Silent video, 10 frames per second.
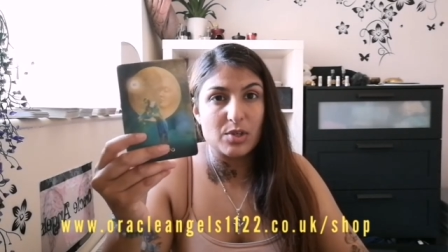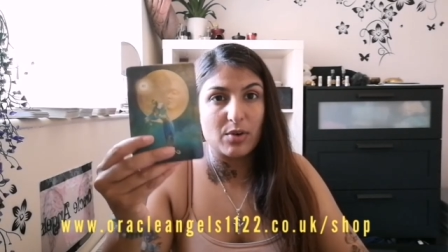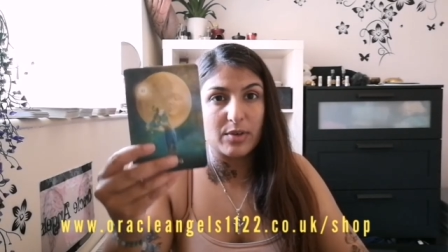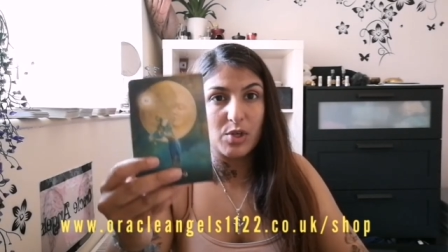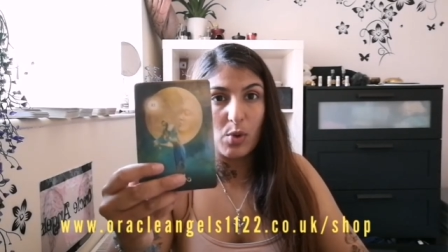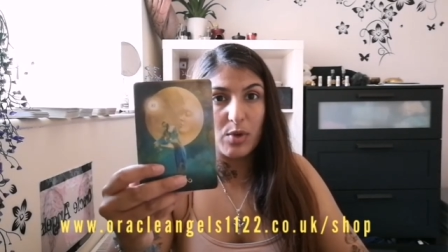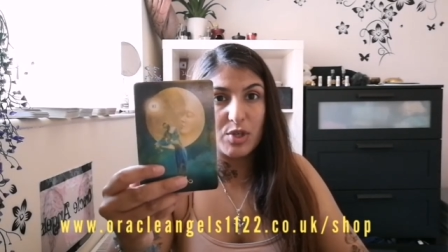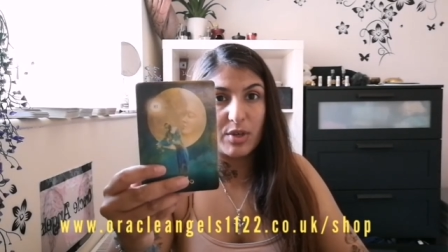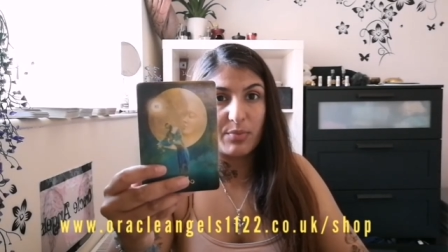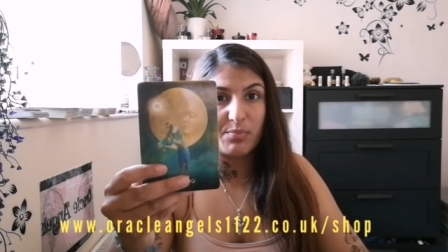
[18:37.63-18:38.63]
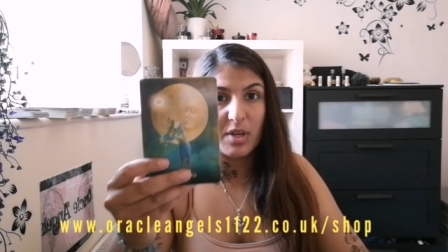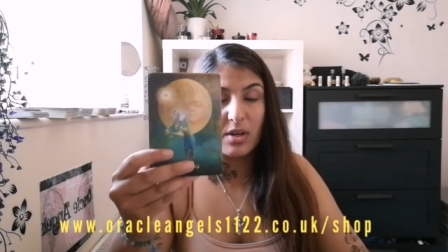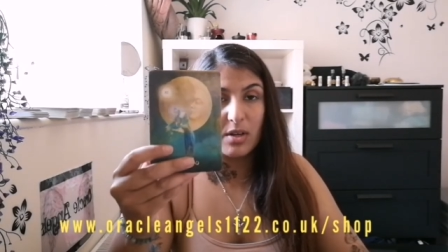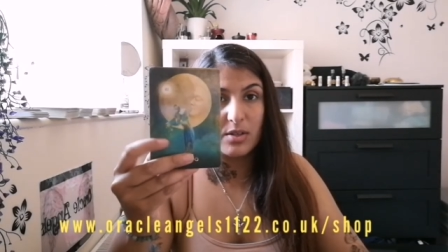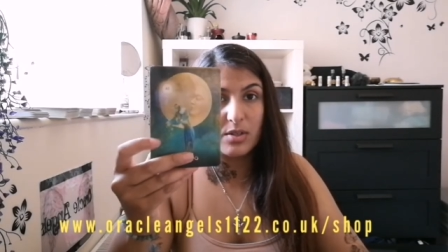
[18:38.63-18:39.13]
to your intuition
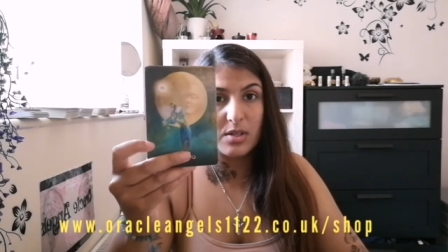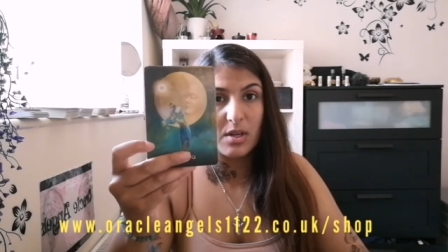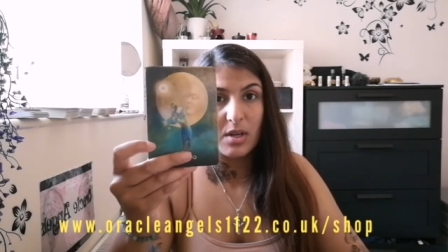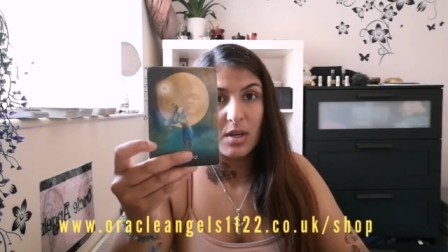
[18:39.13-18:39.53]
because